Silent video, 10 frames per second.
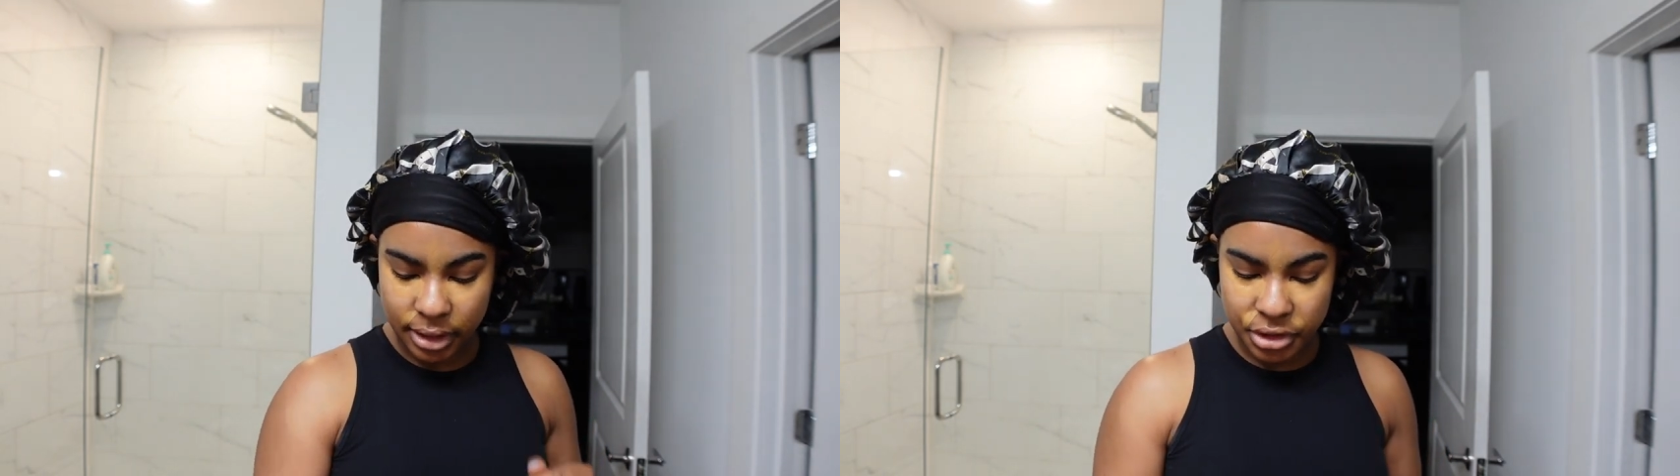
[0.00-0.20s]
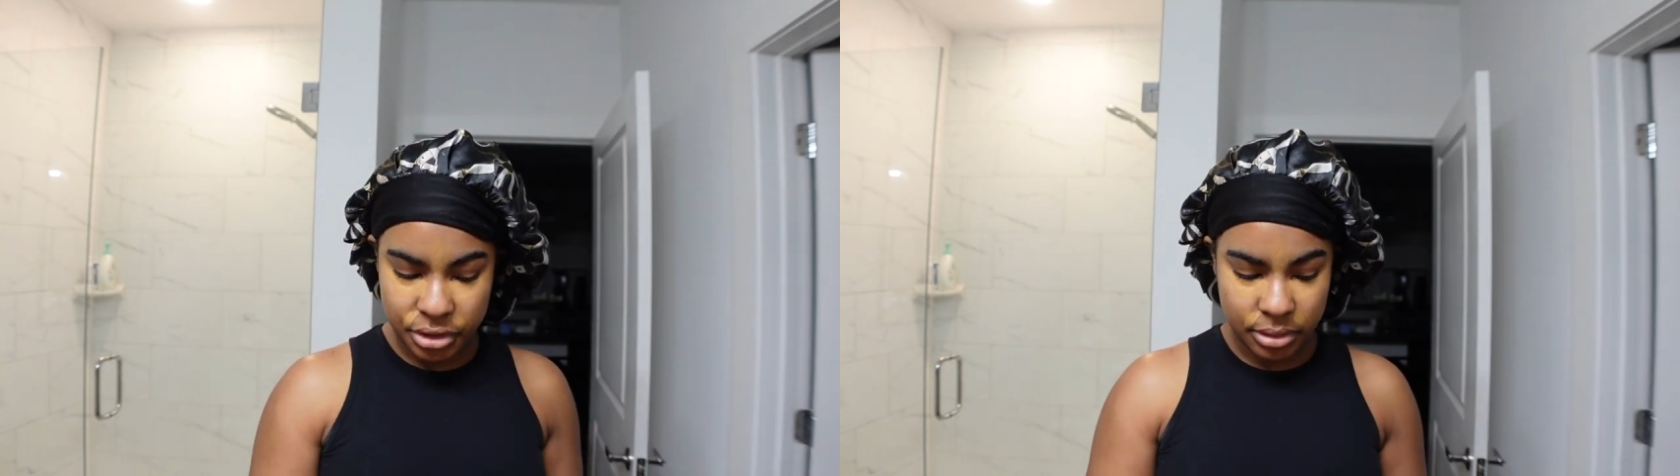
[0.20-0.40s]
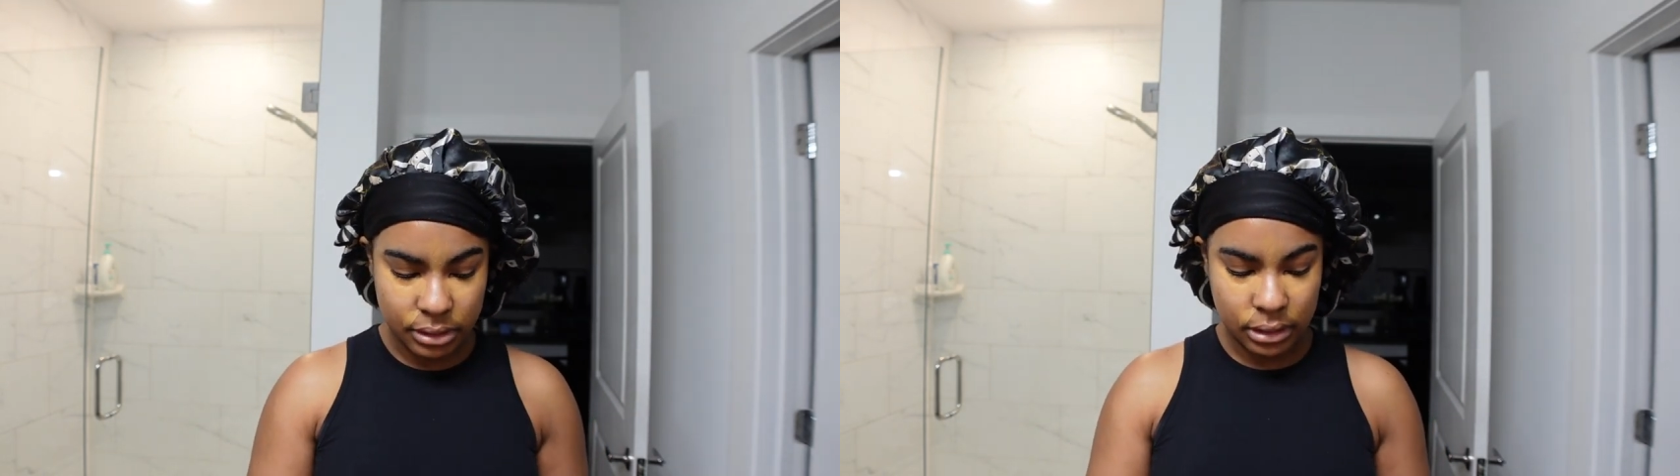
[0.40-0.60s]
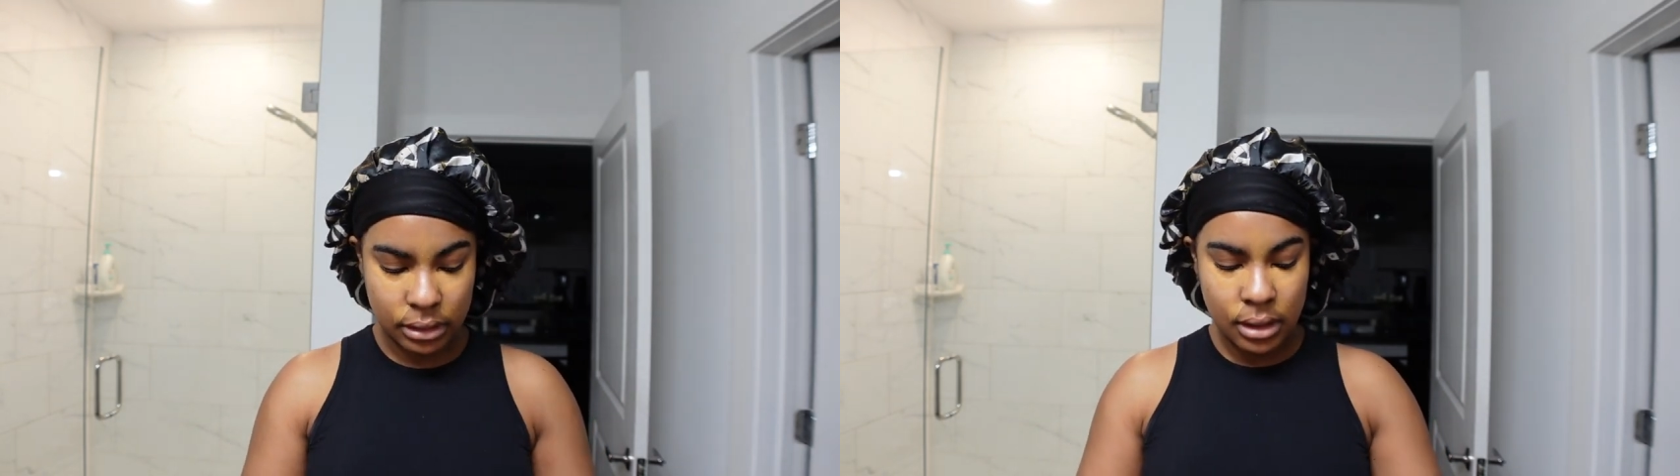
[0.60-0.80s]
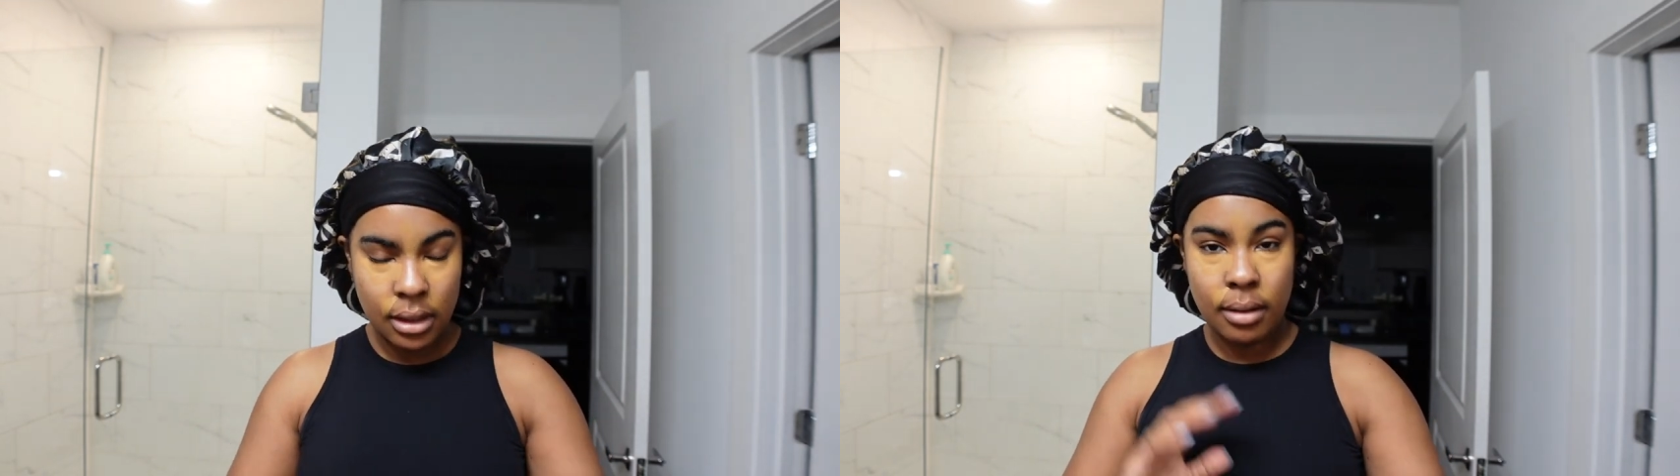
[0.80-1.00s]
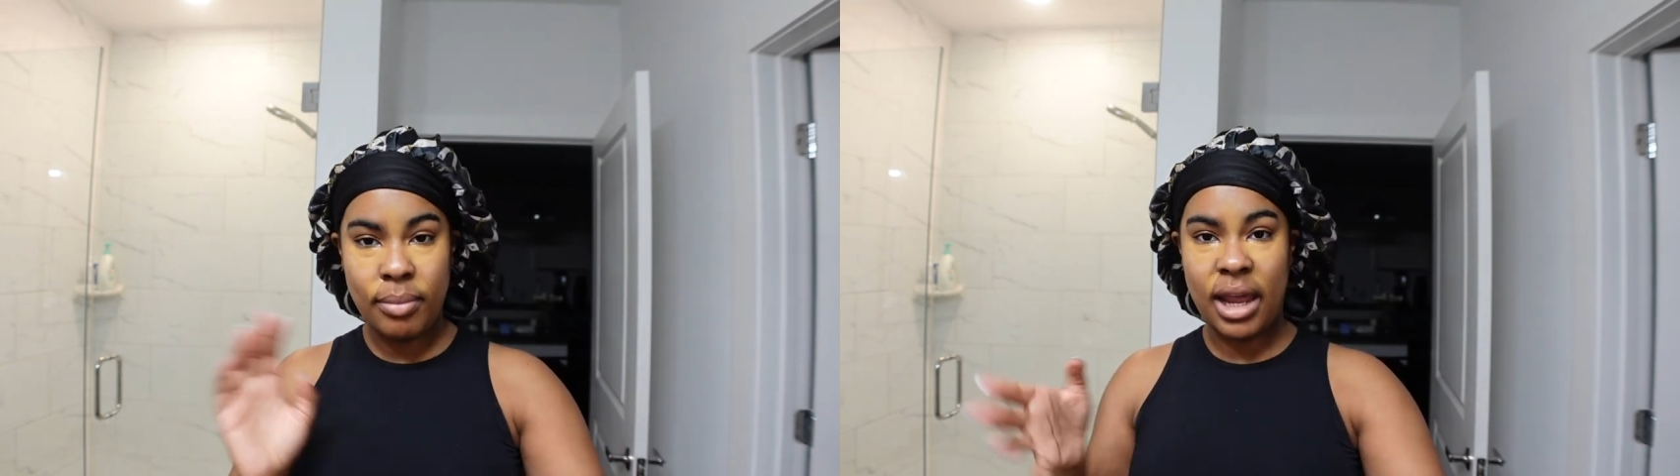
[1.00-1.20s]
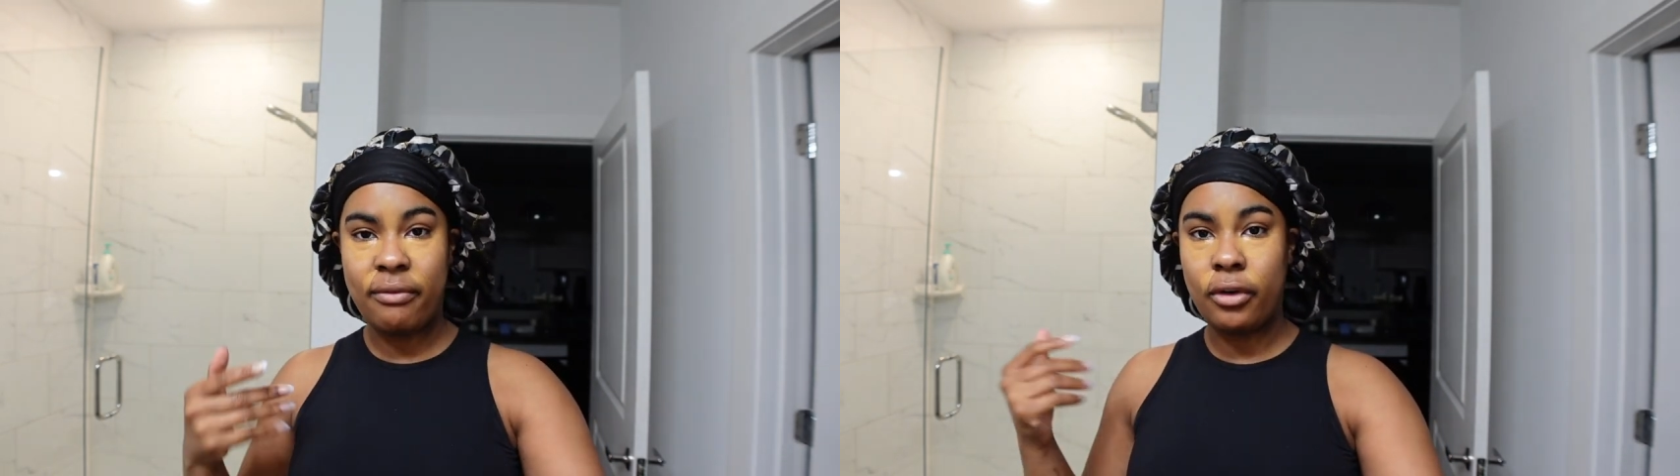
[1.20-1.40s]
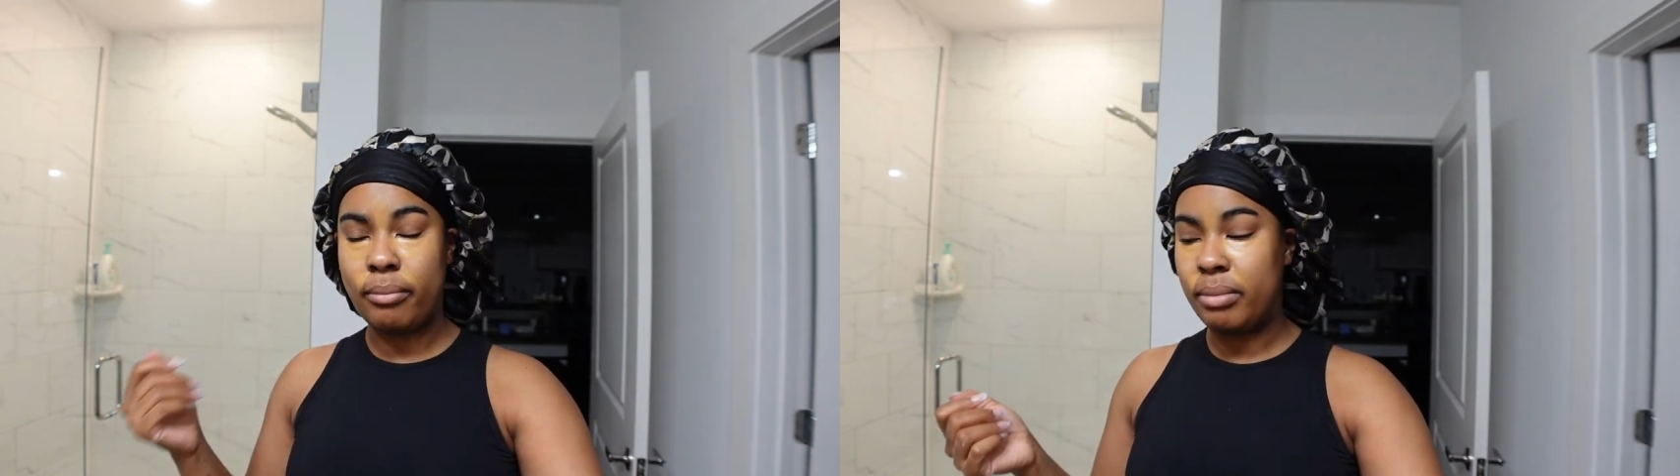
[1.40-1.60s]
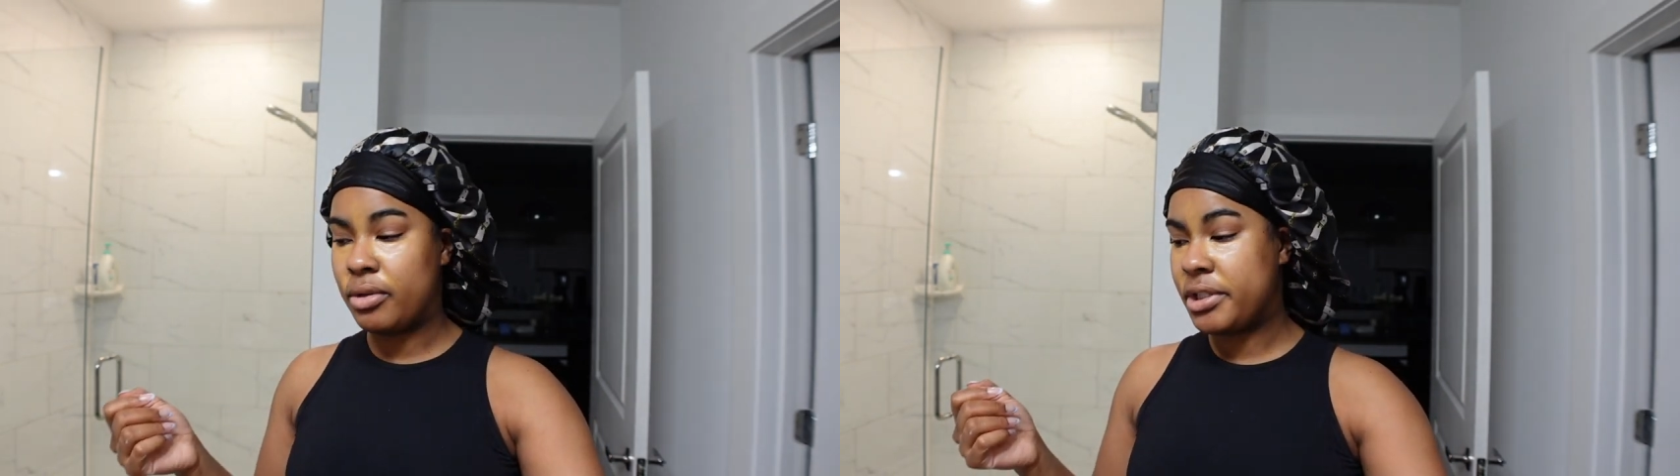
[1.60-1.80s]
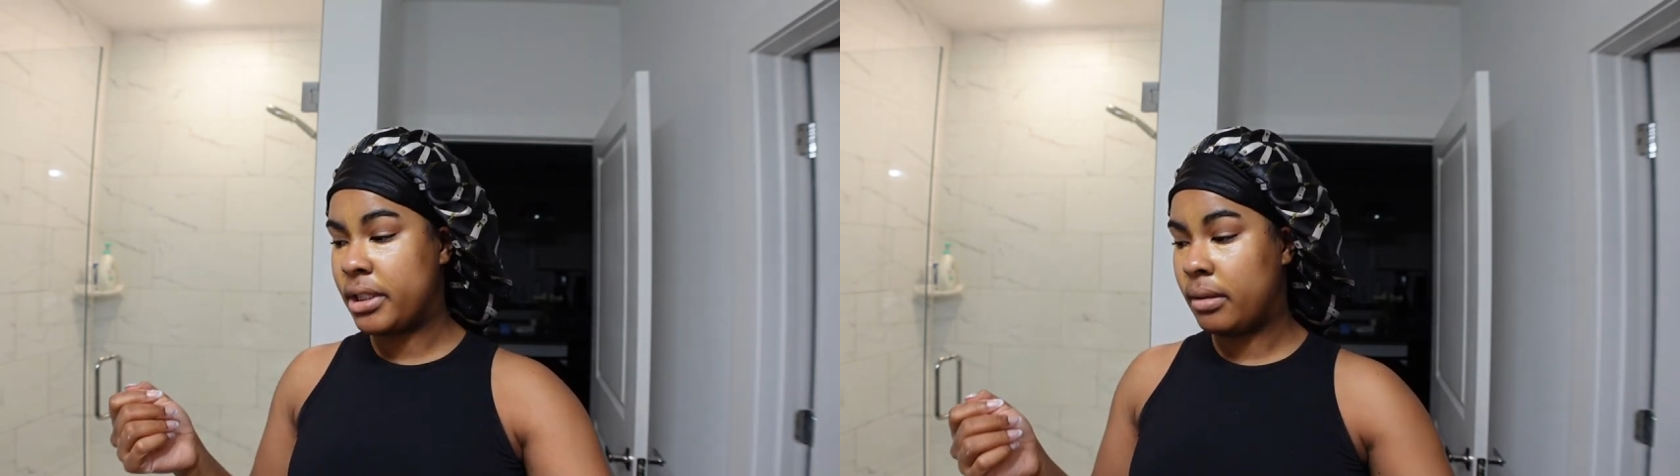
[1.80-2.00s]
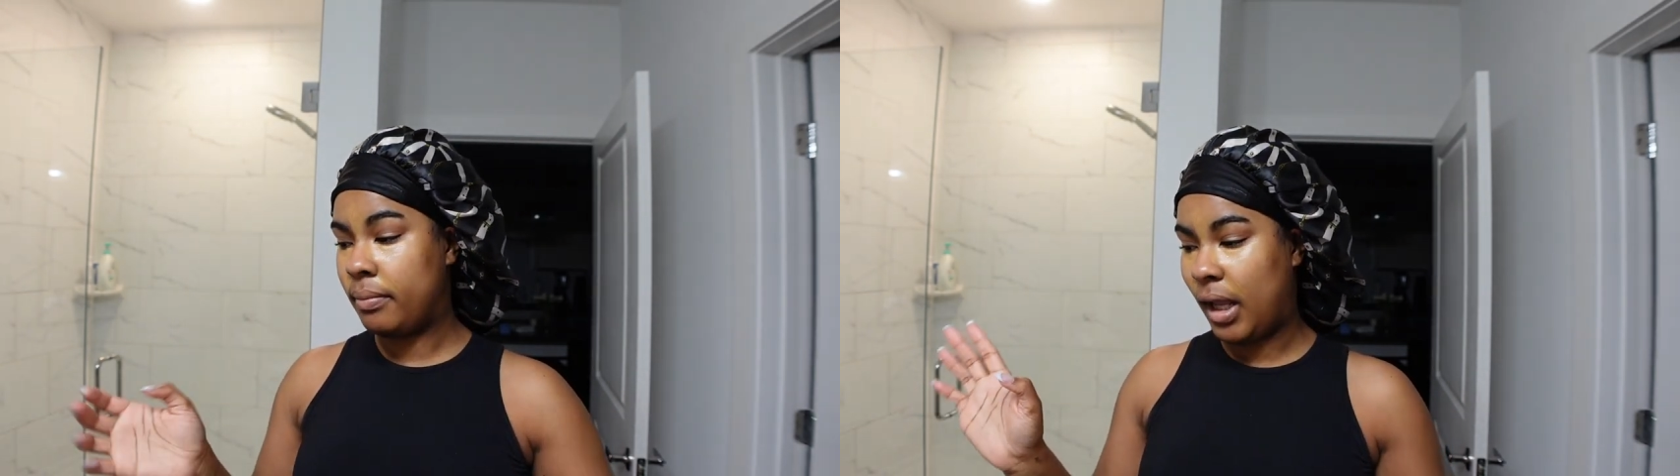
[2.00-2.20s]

get you to pay for a membership,